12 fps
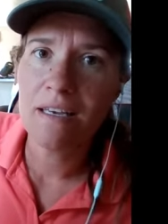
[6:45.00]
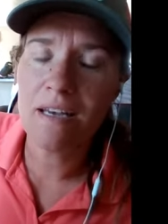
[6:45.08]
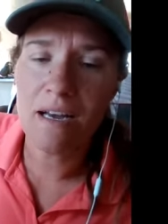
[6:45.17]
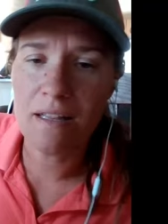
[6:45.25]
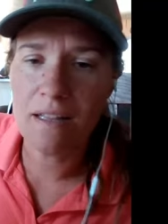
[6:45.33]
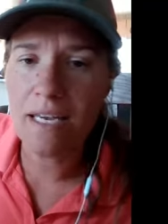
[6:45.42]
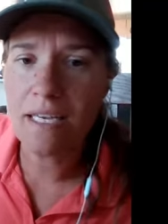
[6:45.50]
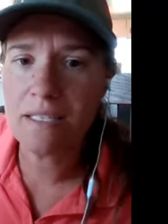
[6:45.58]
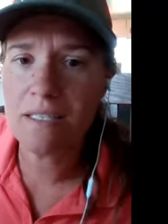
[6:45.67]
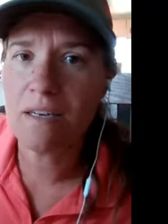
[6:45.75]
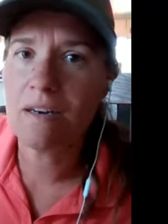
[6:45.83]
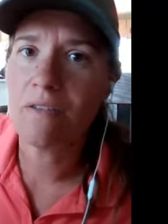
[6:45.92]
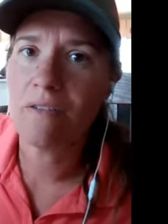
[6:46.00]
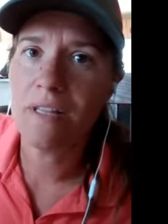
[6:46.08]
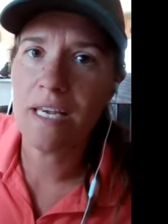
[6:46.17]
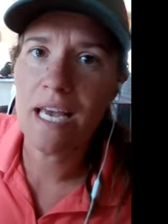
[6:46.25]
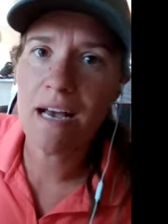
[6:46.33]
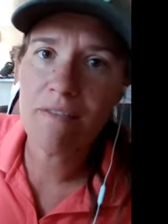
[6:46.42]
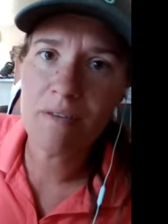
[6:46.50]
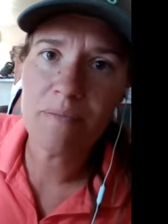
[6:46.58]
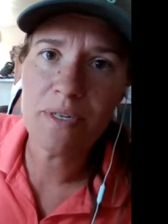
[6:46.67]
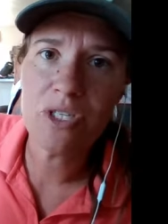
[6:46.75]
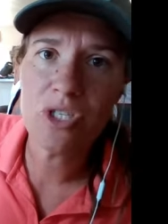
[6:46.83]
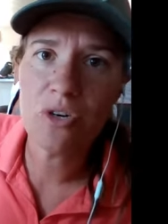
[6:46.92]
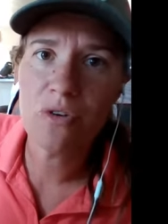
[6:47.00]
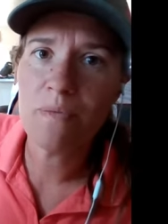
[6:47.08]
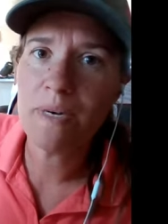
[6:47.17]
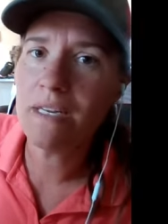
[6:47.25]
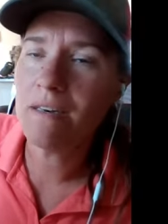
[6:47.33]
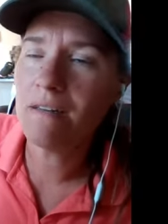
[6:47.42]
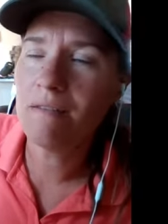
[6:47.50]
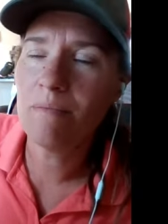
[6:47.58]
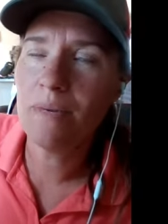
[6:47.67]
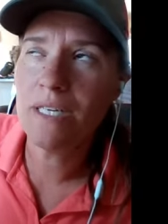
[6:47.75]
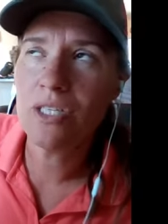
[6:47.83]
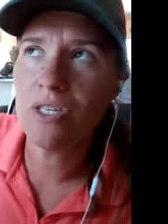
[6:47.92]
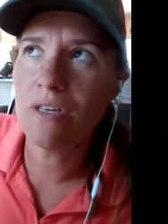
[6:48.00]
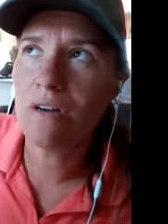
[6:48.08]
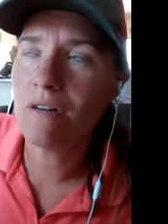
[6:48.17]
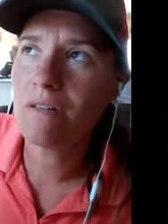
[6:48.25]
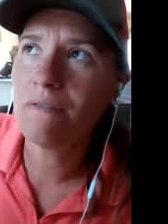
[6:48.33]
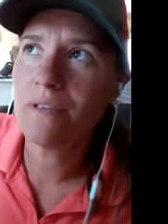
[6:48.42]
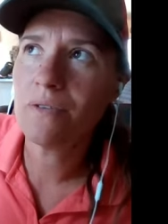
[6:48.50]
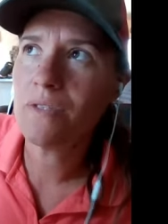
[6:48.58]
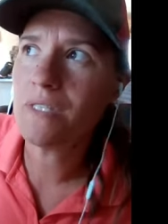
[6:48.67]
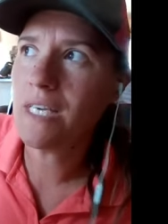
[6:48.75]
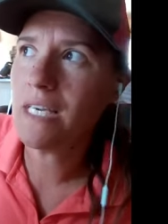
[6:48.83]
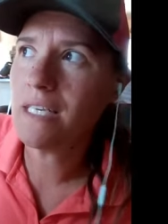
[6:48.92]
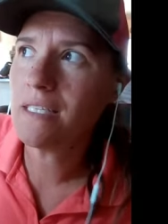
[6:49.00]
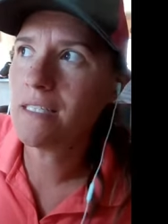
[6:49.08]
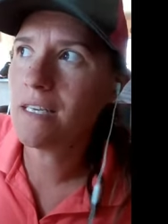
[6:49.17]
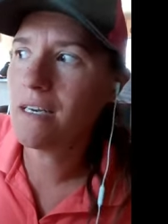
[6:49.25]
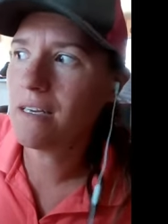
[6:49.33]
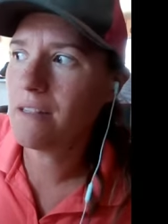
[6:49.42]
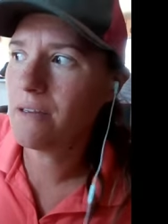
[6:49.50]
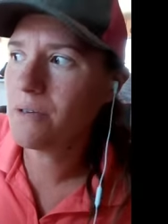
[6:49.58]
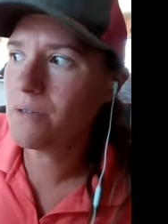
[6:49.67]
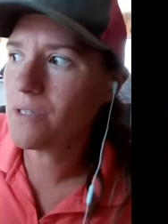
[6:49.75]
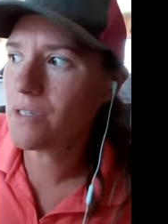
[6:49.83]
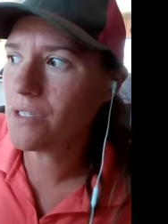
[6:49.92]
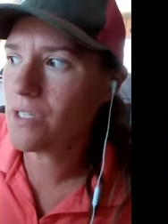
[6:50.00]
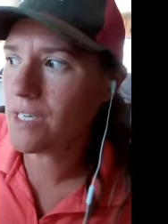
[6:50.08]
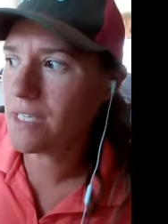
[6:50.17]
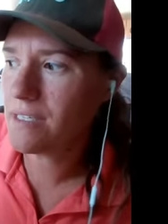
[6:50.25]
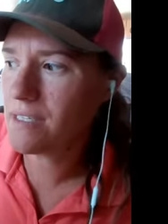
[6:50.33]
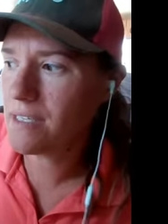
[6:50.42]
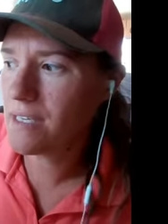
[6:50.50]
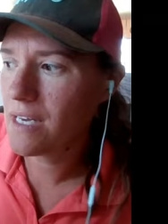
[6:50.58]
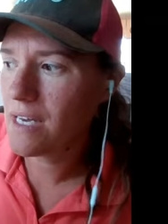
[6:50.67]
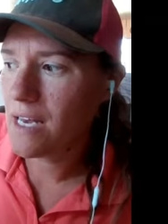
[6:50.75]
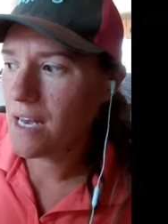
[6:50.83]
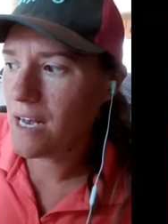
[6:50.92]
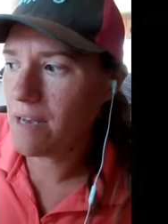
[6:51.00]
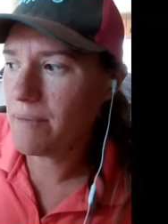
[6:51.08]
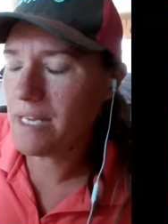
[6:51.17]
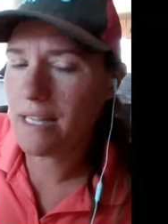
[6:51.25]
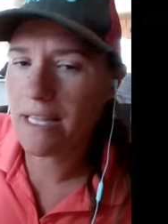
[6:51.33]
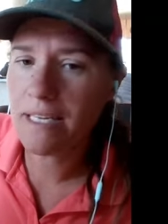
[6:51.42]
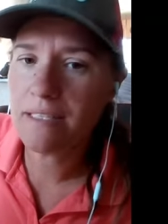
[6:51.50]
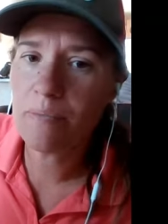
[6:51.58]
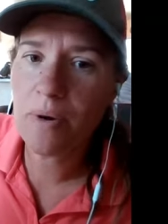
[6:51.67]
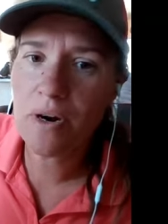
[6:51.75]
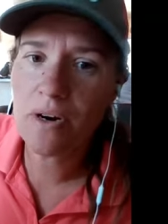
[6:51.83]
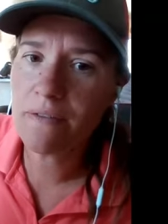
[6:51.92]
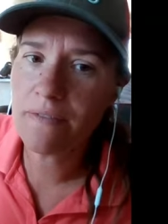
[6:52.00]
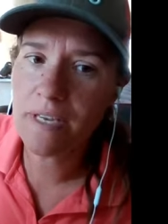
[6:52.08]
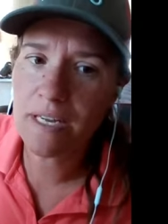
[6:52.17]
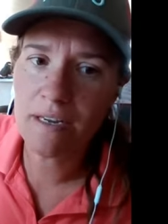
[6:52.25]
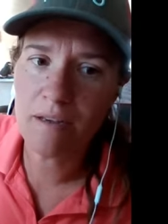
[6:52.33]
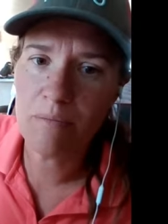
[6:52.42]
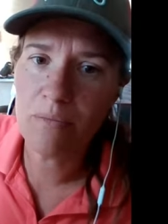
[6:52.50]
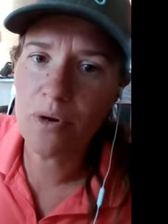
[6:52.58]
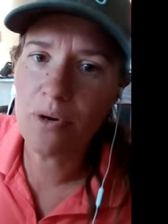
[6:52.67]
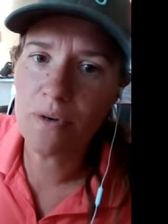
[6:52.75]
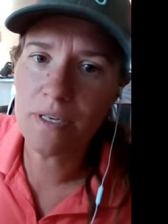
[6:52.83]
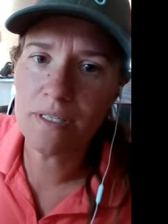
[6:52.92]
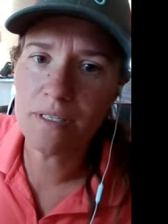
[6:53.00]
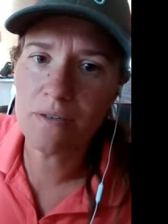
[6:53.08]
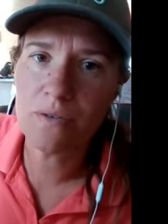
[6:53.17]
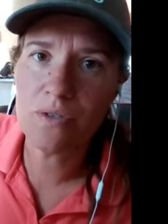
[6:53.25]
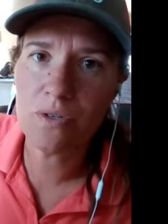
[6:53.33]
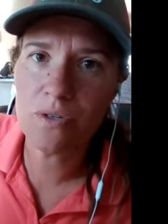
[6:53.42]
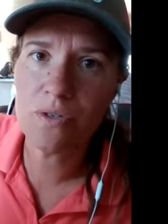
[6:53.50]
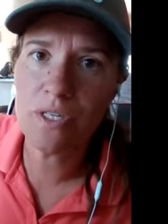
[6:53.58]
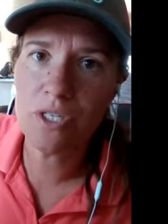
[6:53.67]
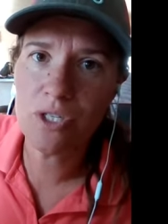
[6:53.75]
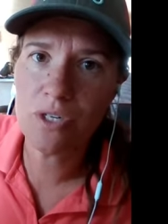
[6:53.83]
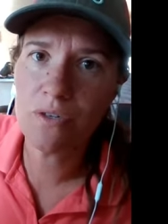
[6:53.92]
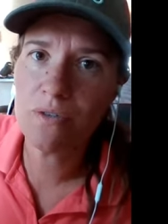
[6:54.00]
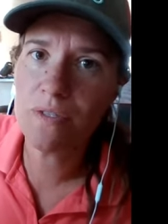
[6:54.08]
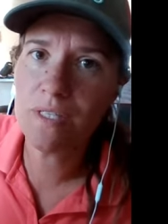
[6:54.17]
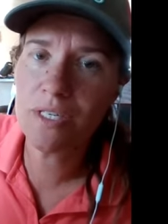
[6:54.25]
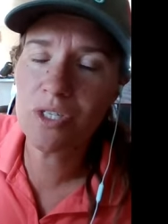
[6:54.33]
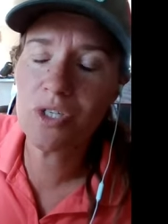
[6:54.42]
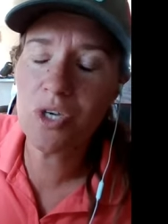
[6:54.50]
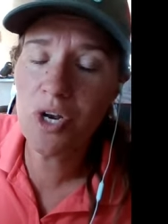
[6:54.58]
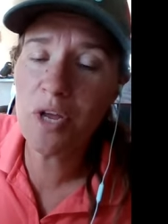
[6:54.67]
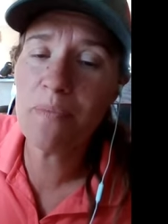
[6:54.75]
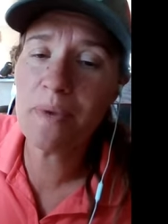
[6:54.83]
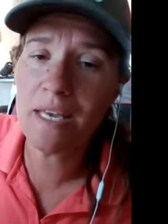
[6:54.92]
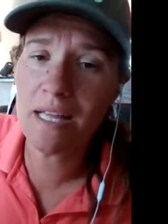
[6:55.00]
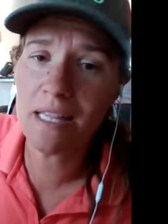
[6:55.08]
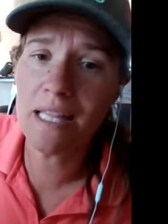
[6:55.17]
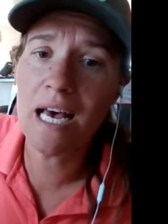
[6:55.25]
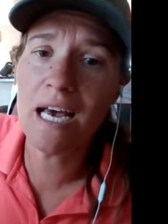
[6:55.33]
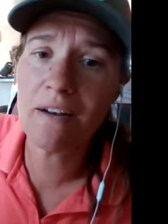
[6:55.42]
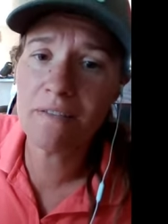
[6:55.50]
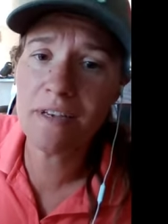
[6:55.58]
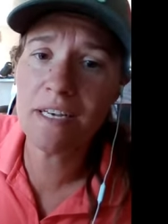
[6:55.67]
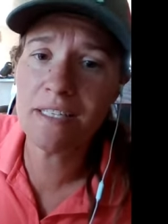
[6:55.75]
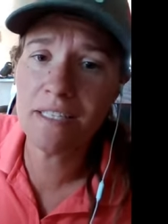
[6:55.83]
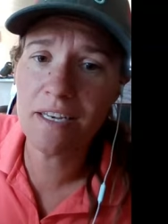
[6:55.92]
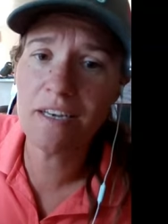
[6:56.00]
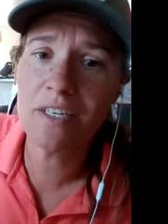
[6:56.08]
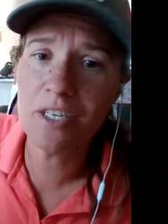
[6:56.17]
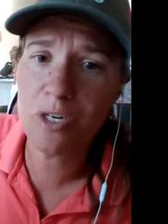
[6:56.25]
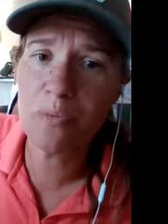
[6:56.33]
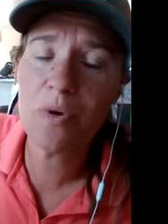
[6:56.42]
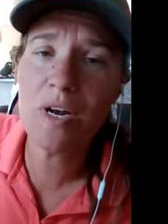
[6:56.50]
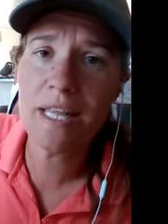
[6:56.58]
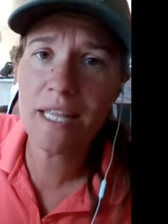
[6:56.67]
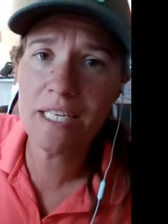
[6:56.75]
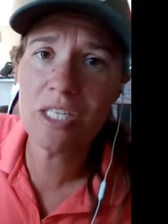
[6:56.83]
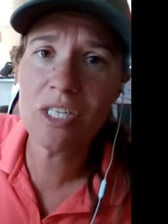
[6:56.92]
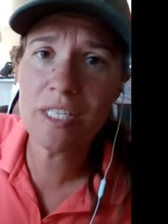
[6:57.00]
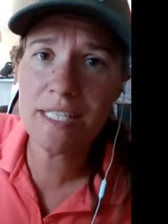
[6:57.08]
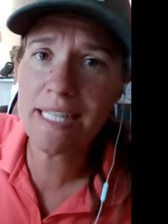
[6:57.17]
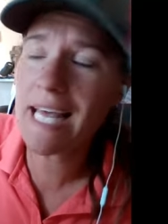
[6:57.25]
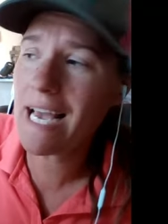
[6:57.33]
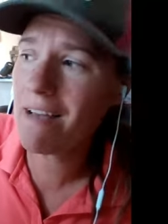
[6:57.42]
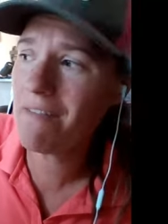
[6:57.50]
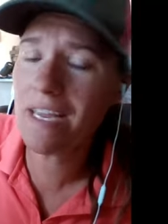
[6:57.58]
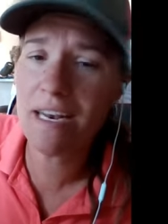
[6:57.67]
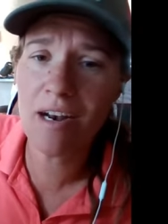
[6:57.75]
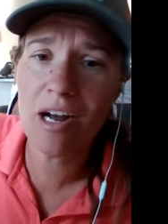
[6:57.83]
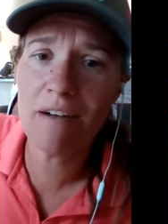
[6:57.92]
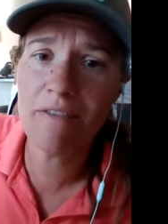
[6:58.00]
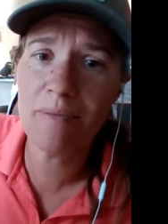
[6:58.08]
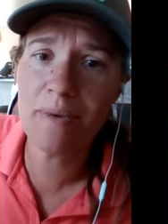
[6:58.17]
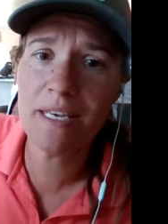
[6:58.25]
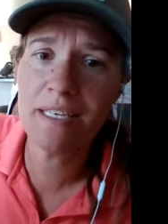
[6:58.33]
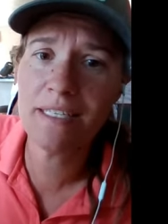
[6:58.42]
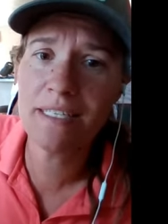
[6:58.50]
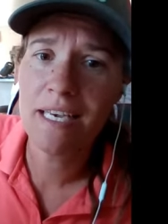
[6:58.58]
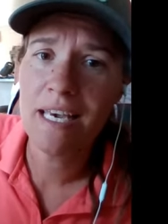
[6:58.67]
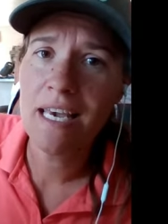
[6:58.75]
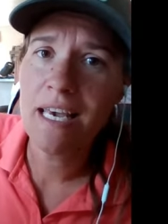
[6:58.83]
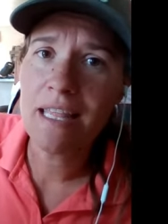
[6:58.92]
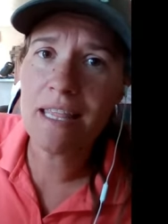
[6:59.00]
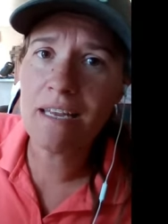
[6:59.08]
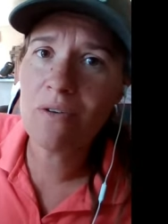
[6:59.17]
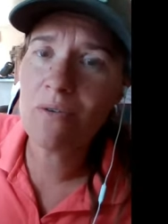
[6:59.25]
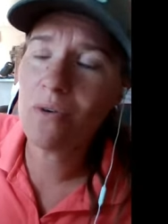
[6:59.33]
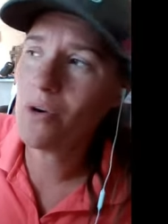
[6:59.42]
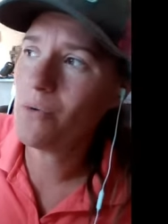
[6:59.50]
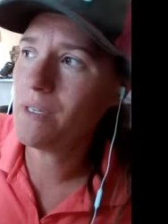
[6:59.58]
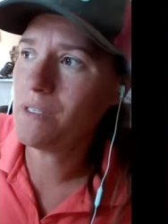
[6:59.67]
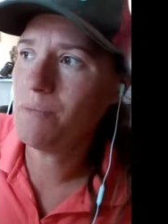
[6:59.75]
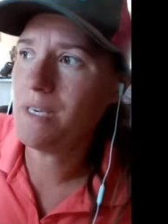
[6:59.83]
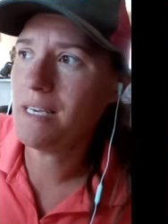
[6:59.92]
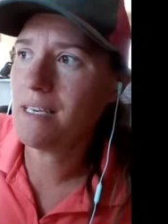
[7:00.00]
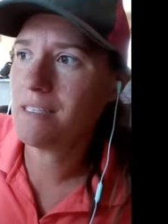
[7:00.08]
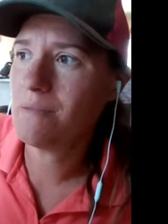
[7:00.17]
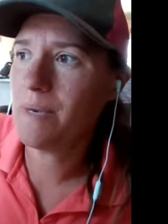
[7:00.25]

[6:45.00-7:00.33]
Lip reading: got a late start or they haven't been shown much and all of those things, those are just, I mean, that's part of getting them broke, is those early shows. There's going to be a lot of cussing under your breath and just laughing it off because they don't know what's being